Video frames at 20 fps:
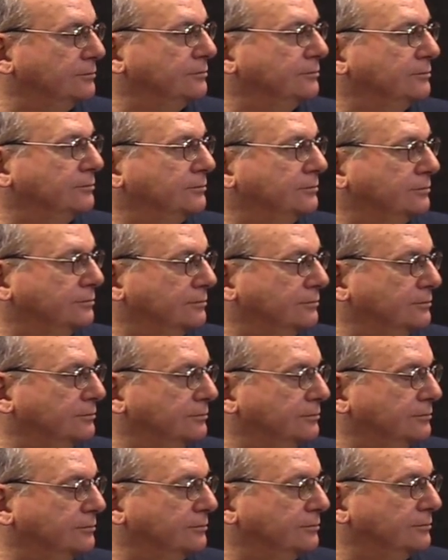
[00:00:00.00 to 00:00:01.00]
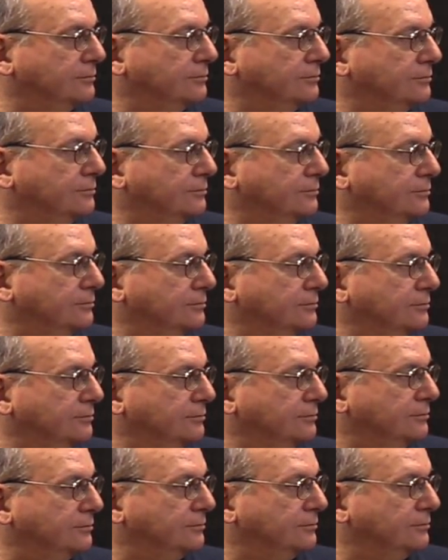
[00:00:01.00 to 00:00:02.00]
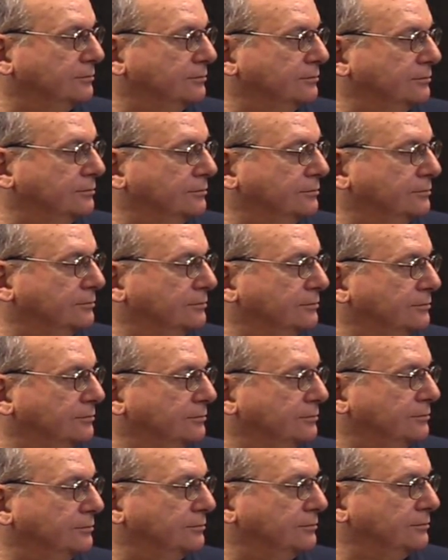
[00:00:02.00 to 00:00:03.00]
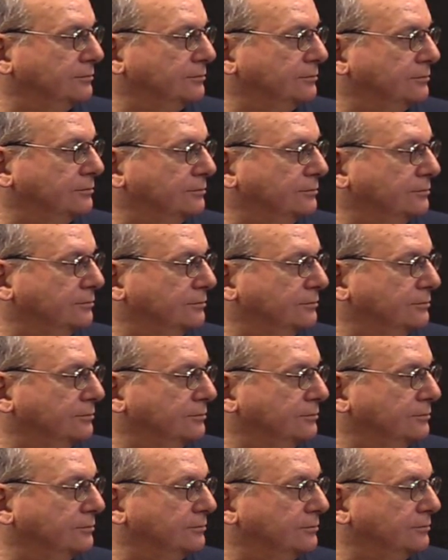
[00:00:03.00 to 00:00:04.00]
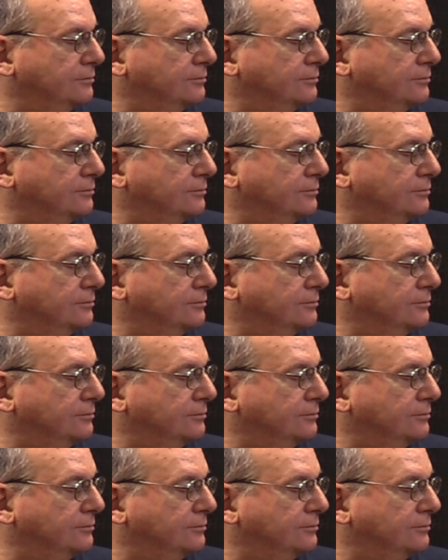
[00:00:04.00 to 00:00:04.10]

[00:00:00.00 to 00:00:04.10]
This person isn't speaking.